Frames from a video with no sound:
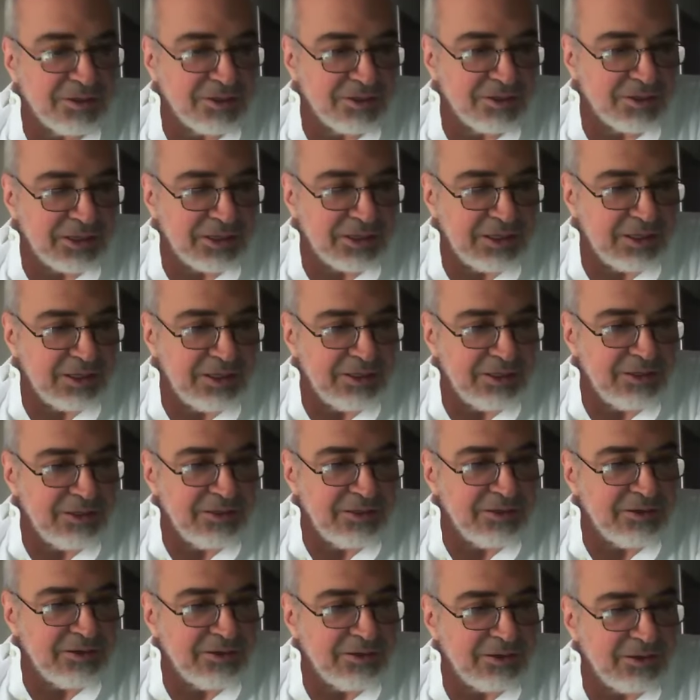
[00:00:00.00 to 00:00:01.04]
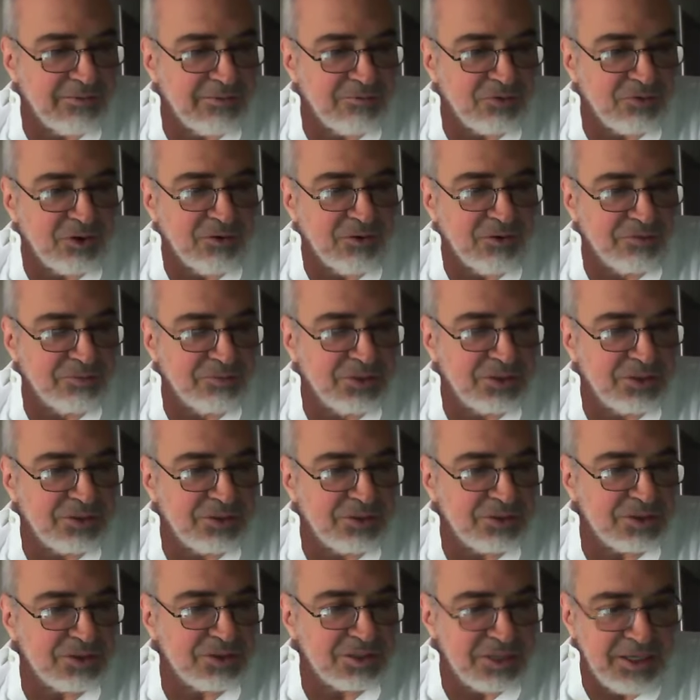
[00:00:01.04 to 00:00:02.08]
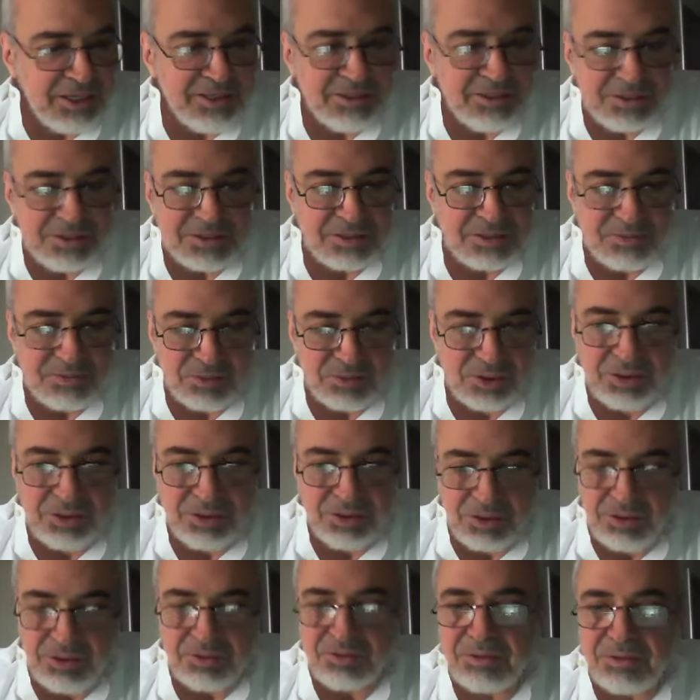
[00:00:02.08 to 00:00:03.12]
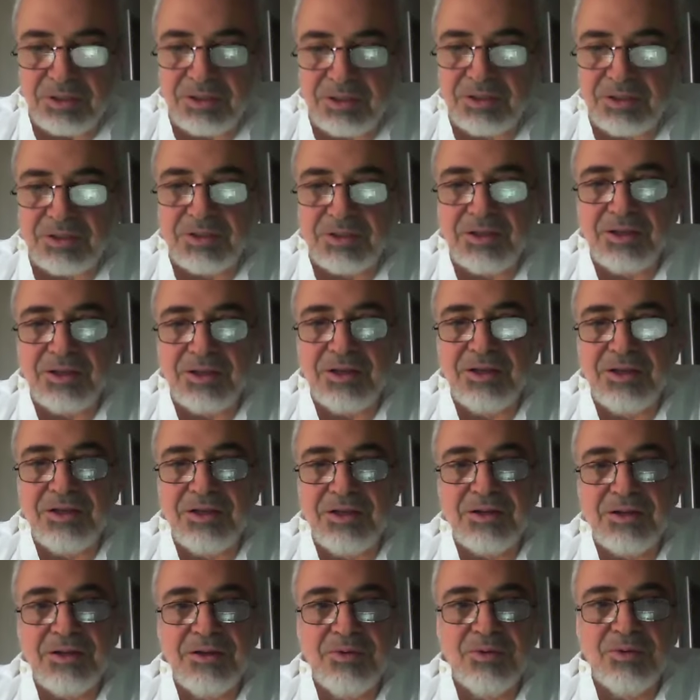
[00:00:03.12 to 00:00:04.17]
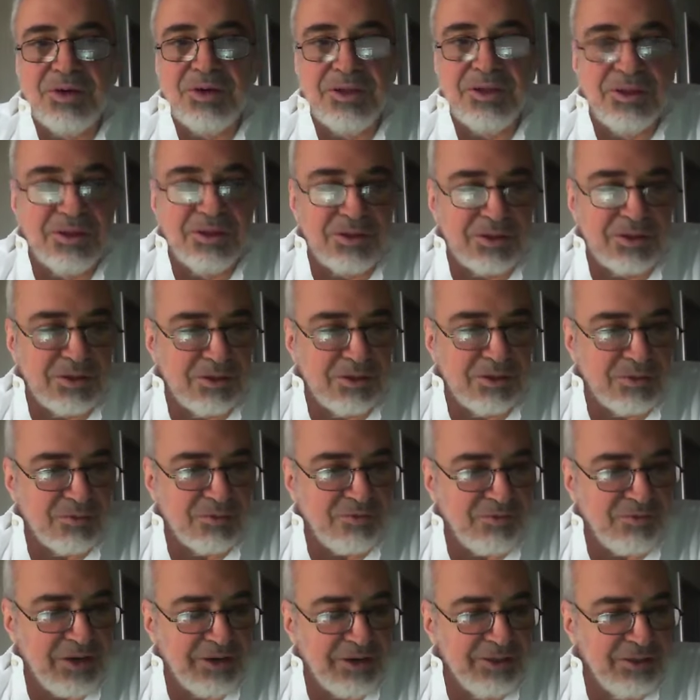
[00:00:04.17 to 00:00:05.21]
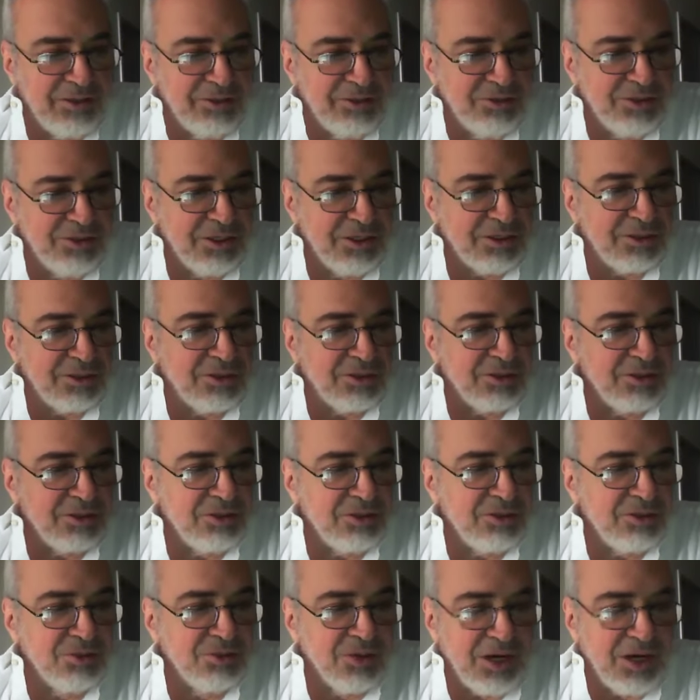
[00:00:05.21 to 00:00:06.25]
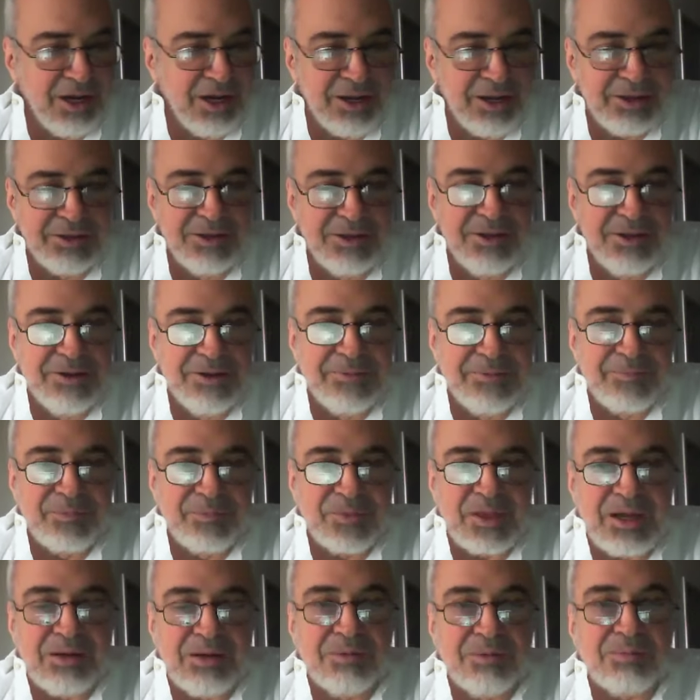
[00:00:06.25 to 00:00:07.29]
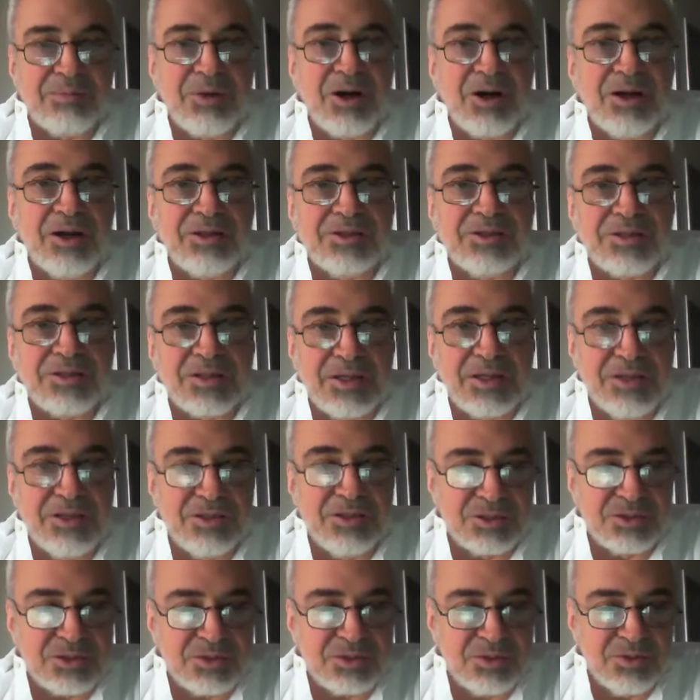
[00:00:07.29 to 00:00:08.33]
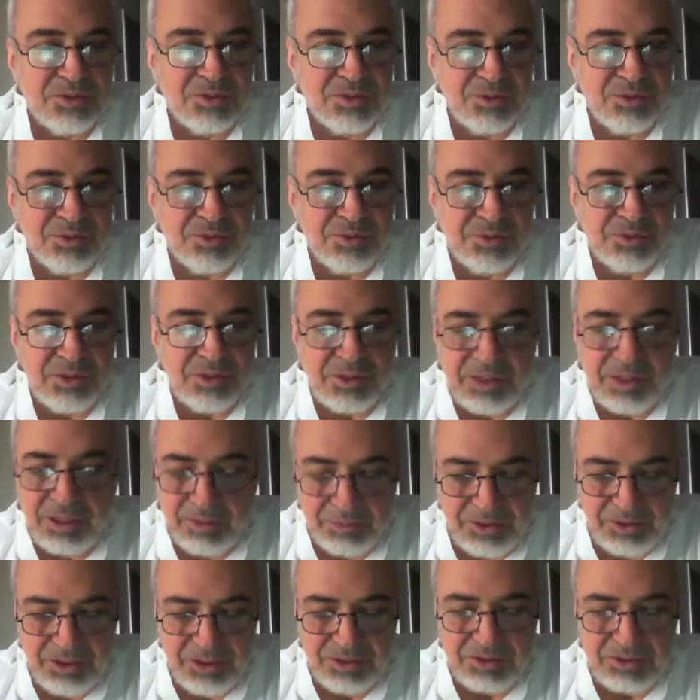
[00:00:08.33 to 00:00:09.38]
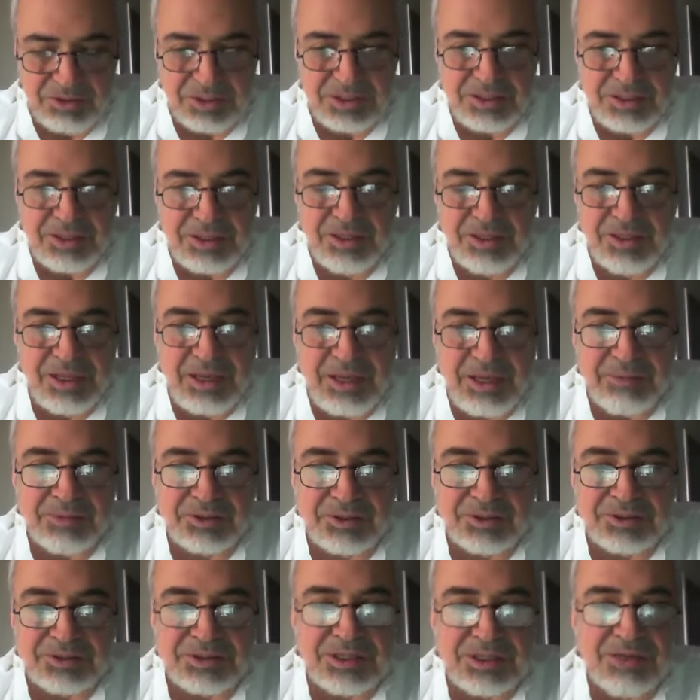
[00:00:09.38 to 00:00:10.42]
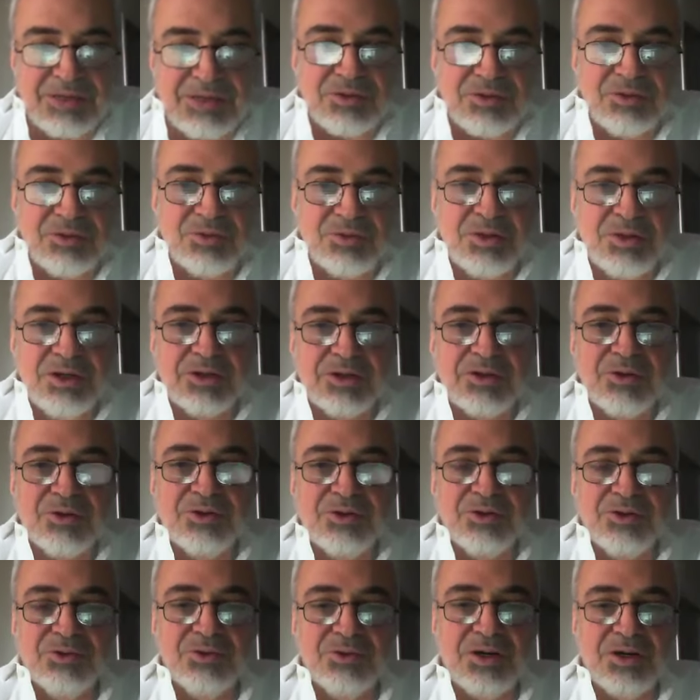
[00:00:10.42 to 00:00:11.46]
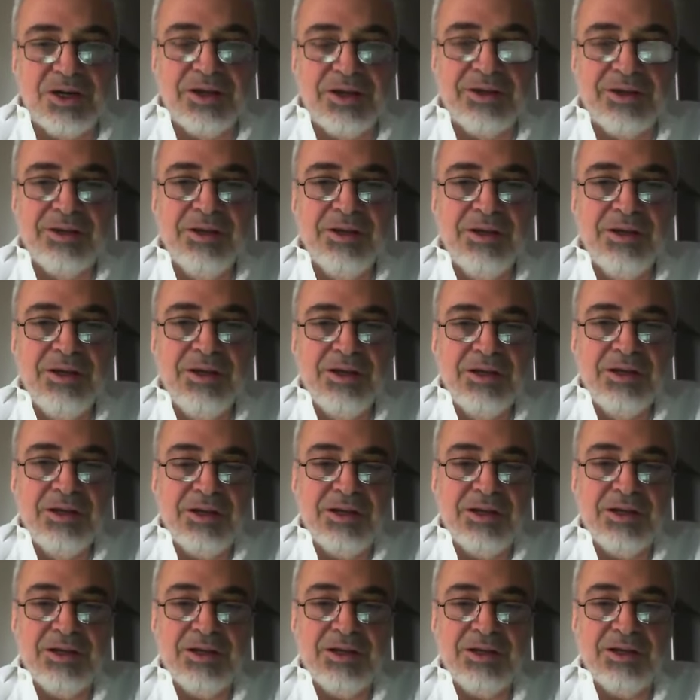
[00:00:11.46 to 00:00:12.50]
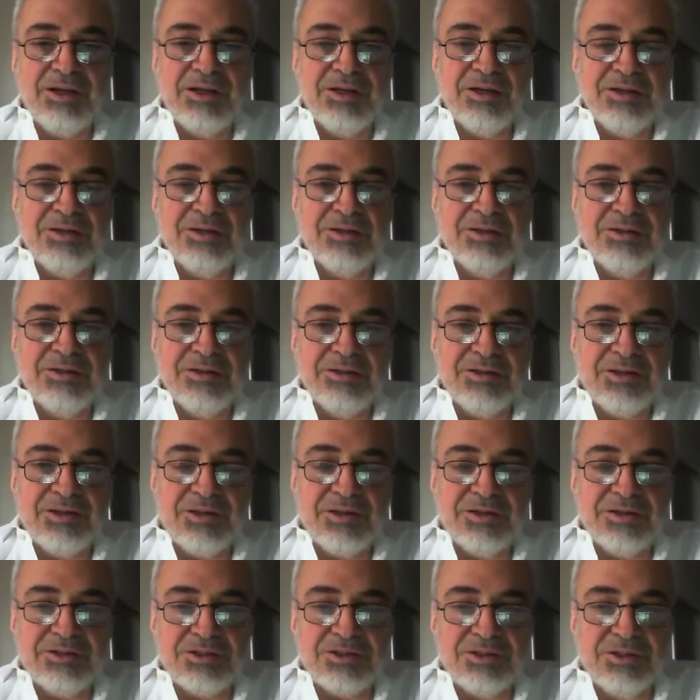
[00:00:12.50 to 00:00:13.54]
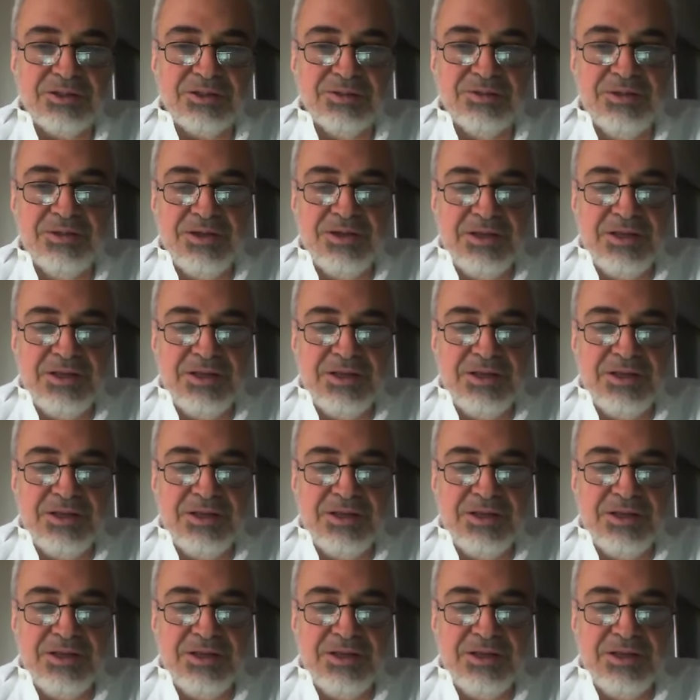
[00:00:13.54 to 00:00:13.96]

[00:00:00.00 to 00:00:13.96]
their involvement stays with you, and when finally you get to the UI, that part stays. They'll be interested in that because they have to work your UI. And so